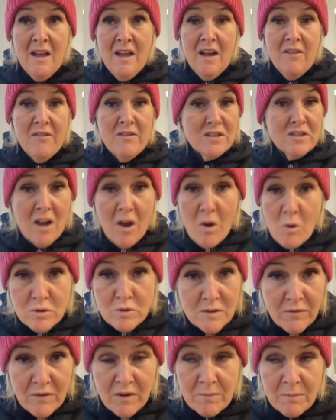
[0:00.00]
And there's loads
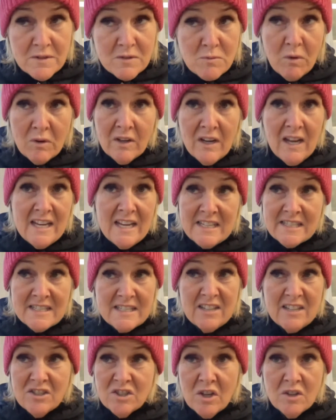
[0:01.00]
of them. There's one lady
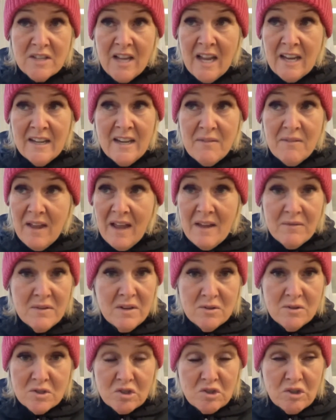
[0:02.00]
said, she goes, I never ever
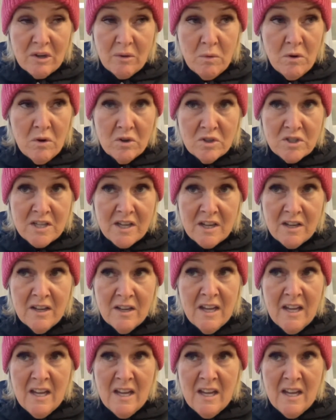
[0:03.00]
used to drink water.